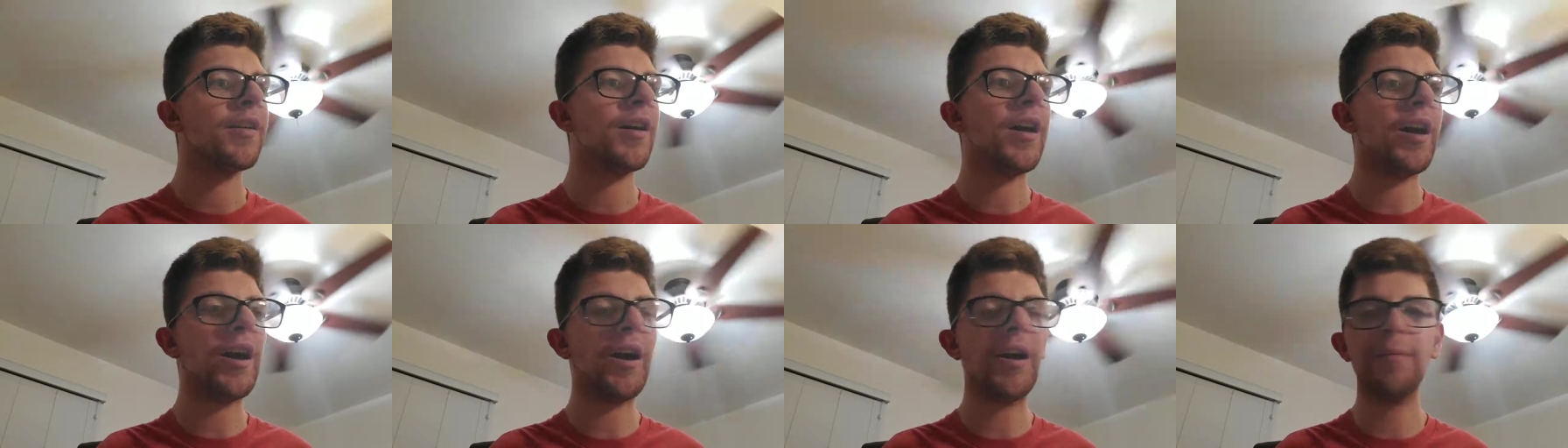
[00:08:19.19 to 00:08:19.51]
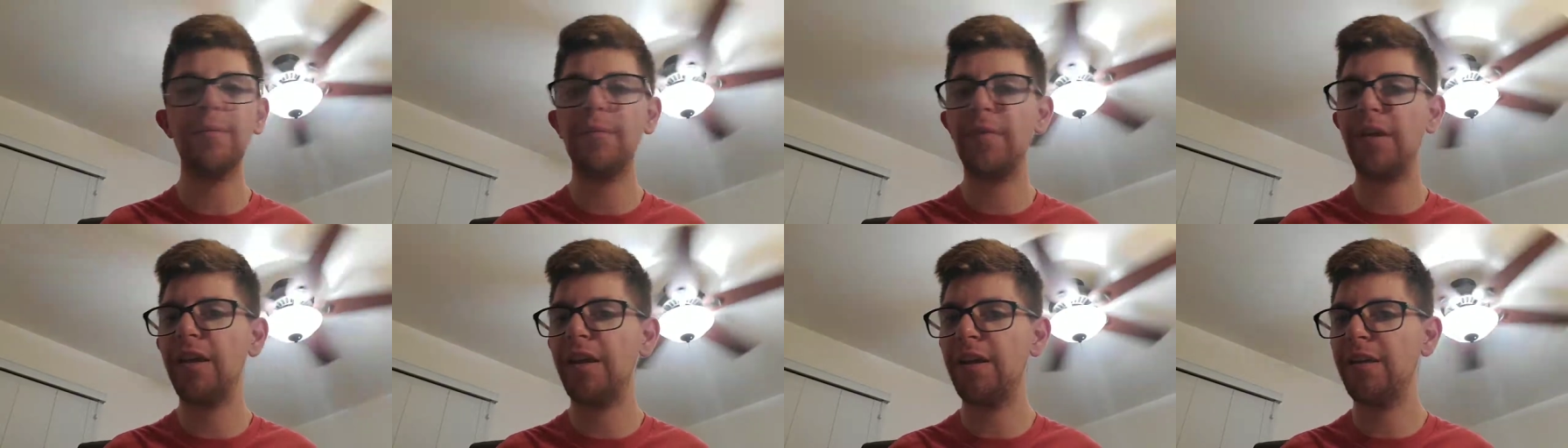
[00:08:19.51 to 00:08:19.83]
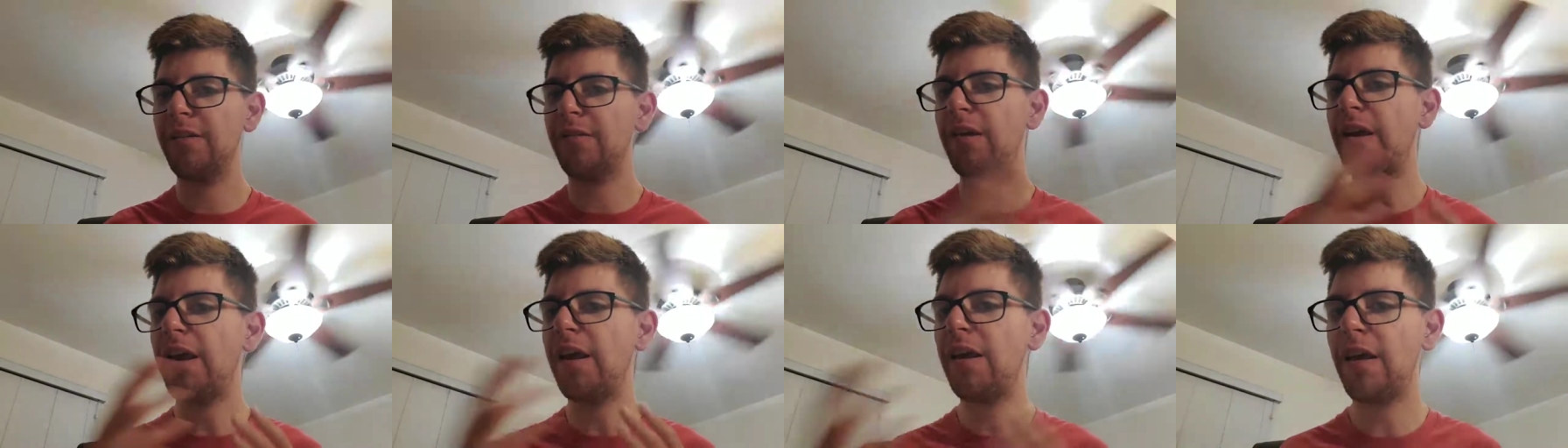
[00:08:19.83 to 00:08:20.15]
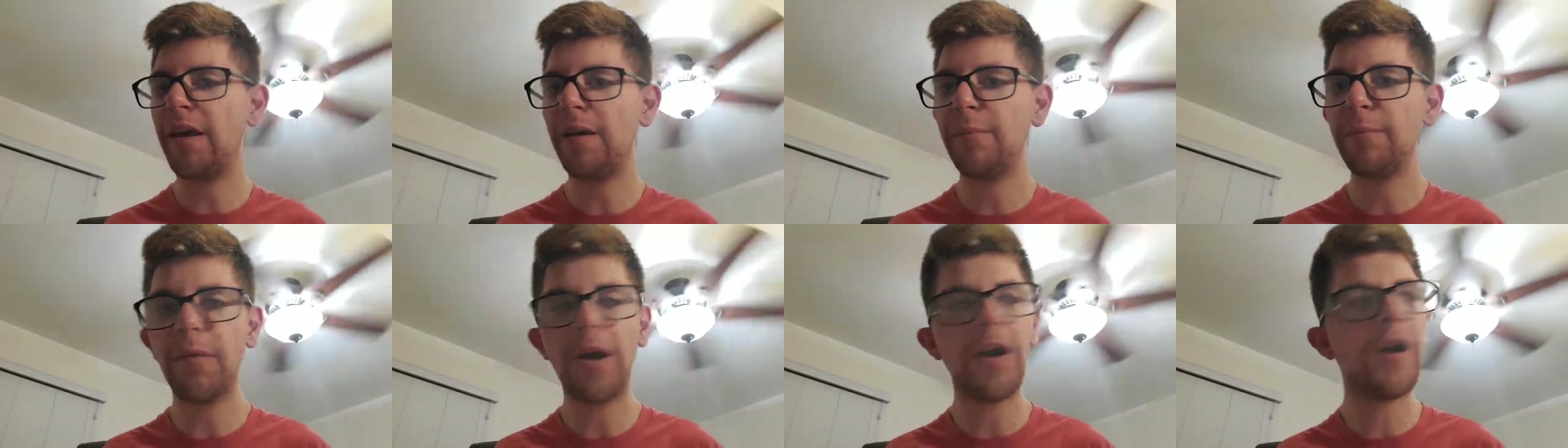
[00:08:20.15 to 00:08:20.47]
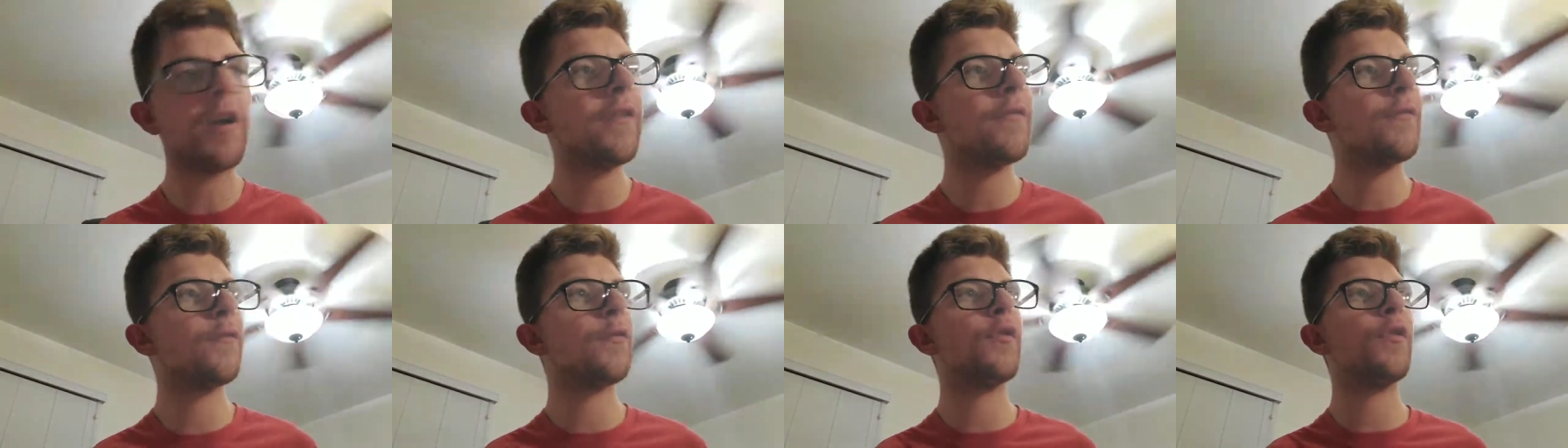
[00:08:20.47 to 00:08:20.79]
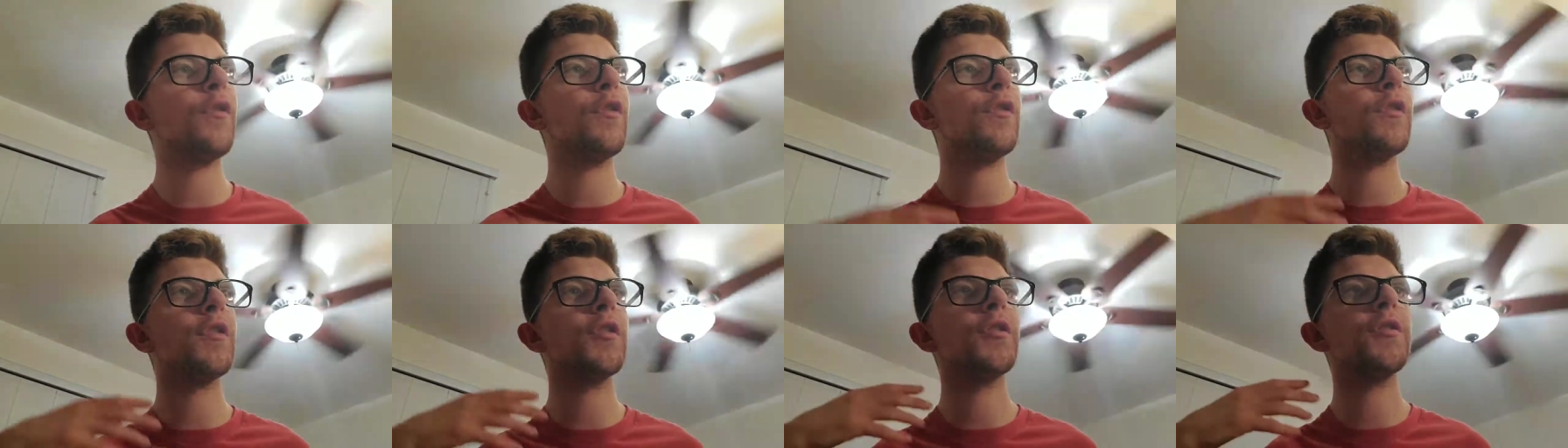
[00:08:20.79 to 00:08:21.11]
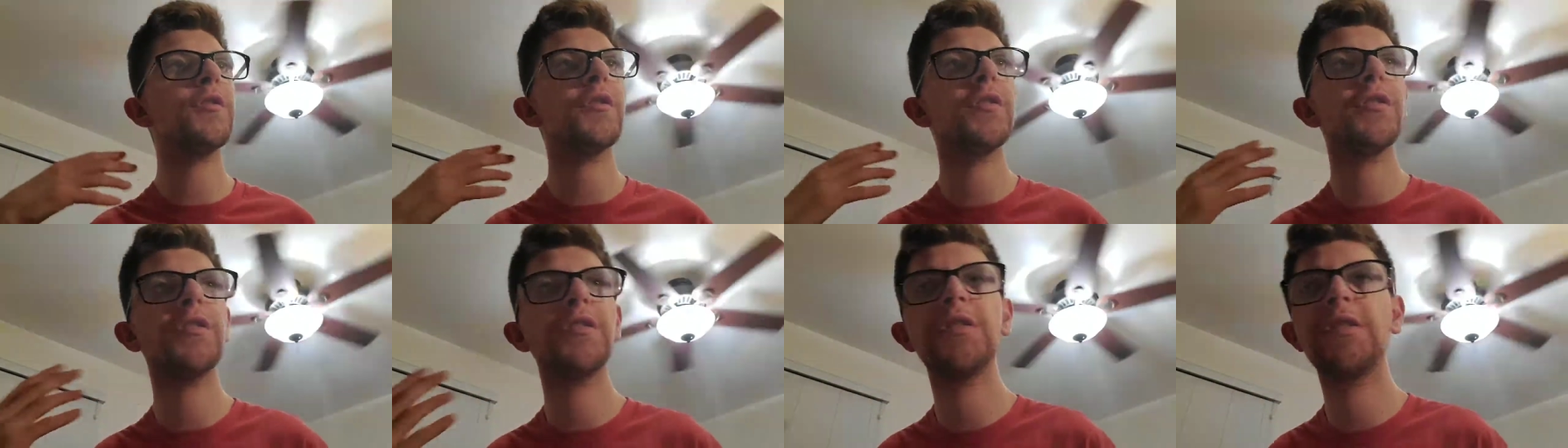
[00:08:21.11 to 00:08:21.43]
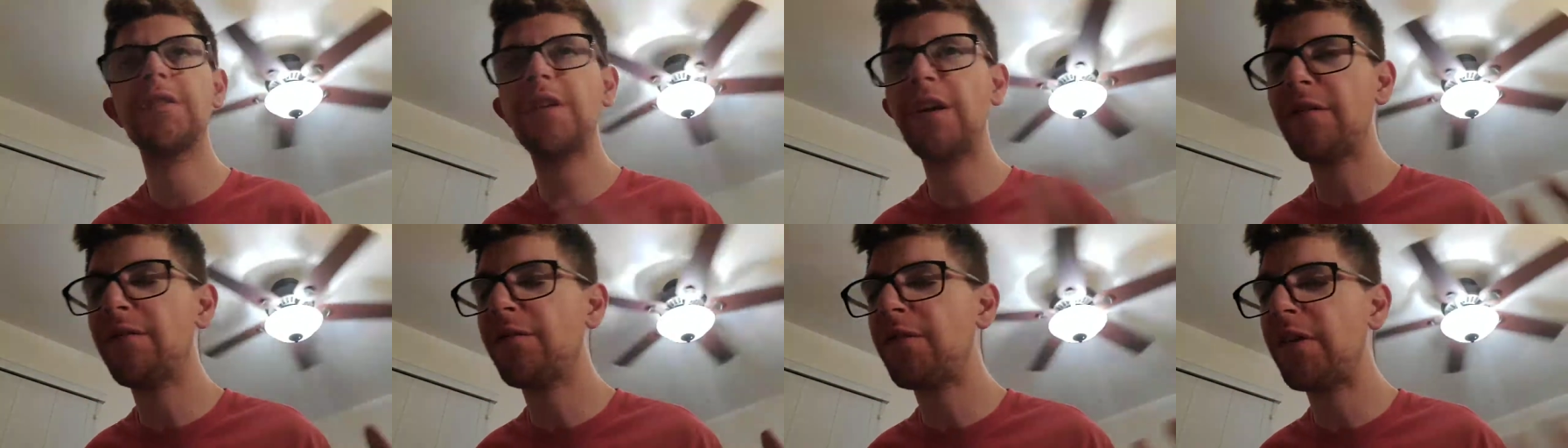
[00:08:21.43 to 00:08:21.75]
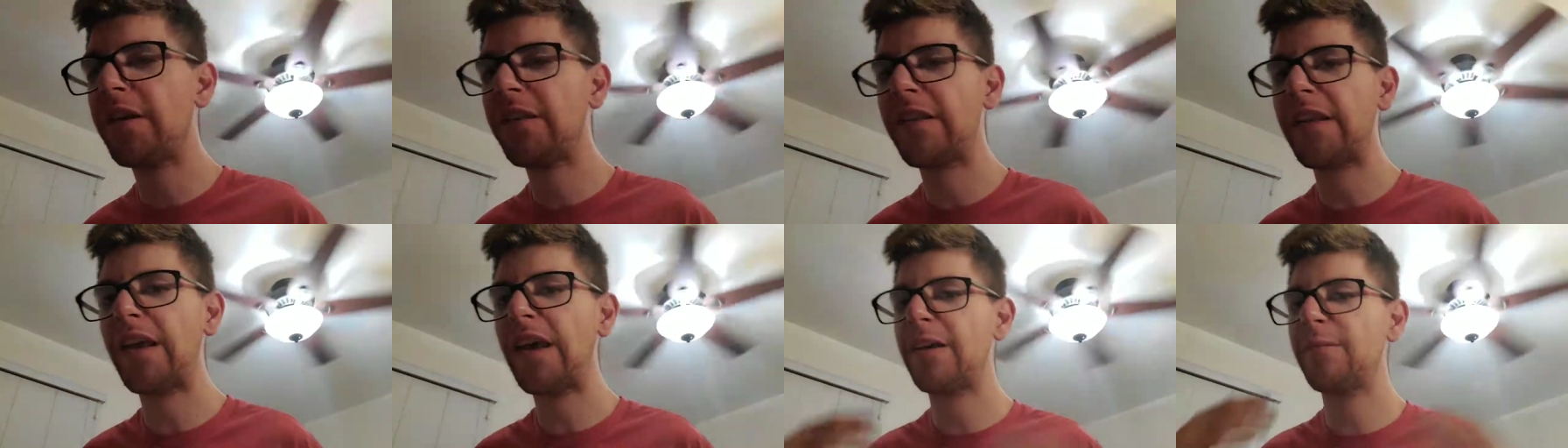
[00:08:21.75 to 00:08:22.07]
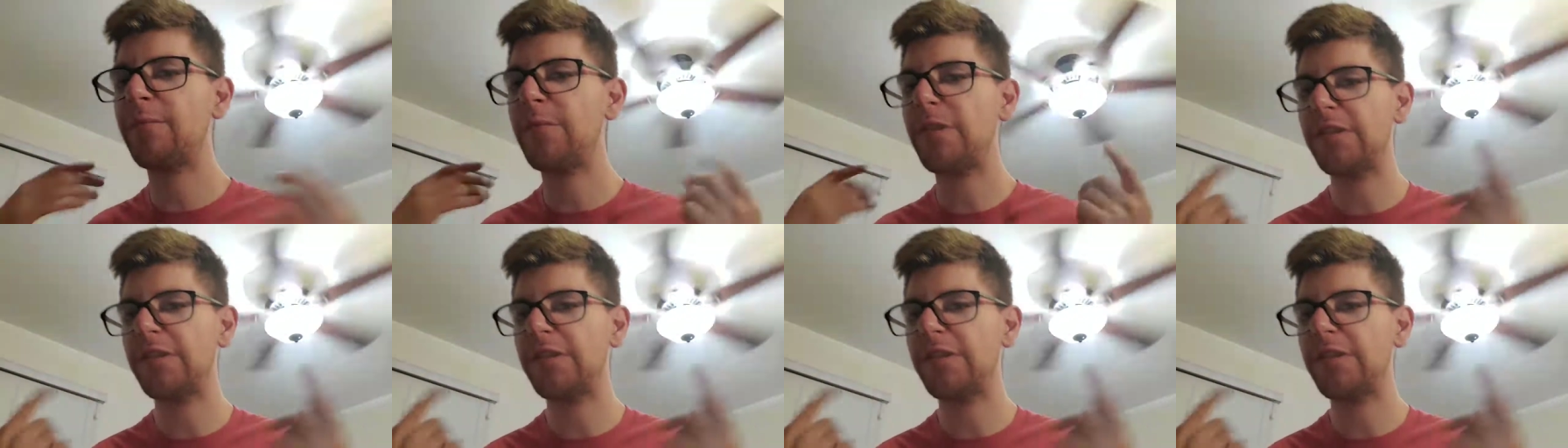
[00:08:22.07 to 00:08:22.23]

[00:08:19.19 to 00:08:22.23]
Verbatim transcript: um and Marvel stuff like that,